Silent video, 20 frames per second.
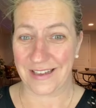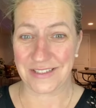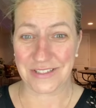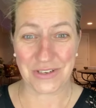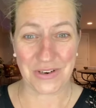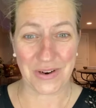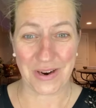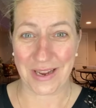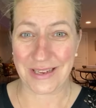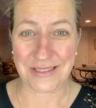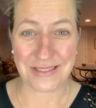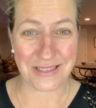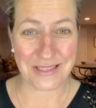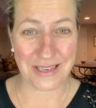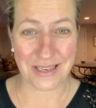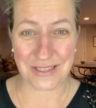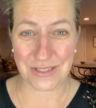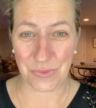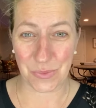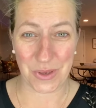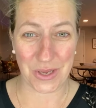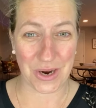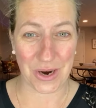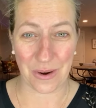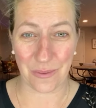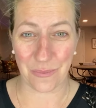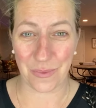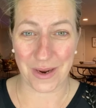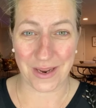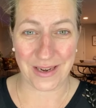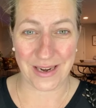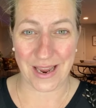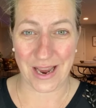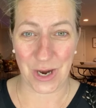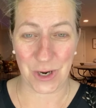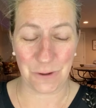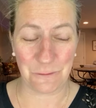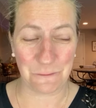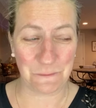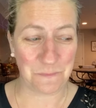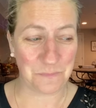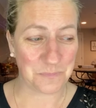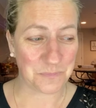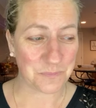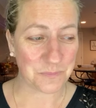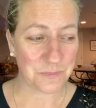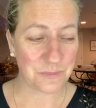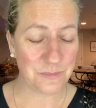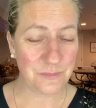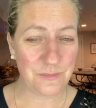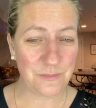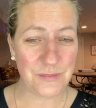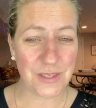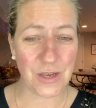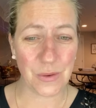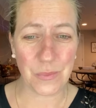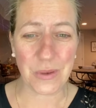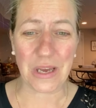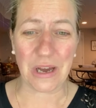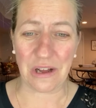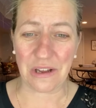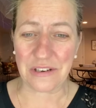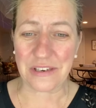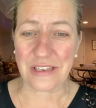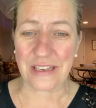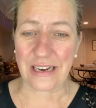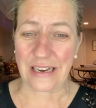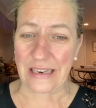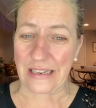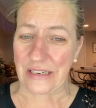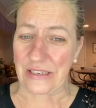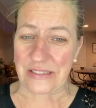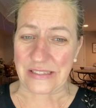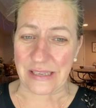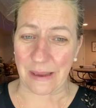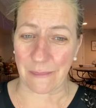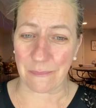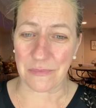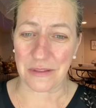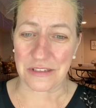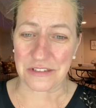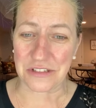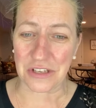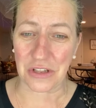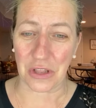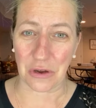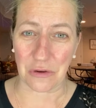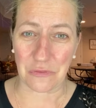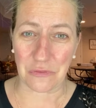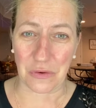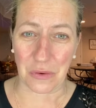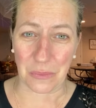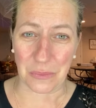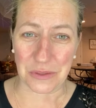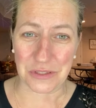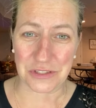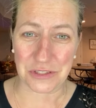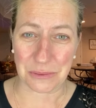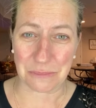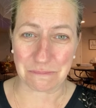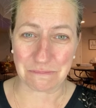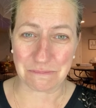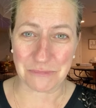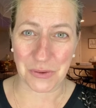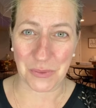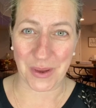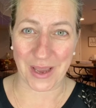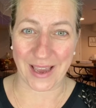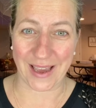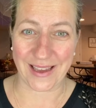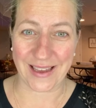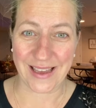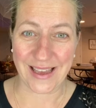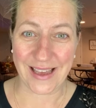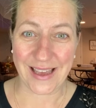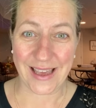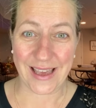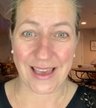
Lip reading: crazy as we are right now, we all need a little something to look forward to, okay?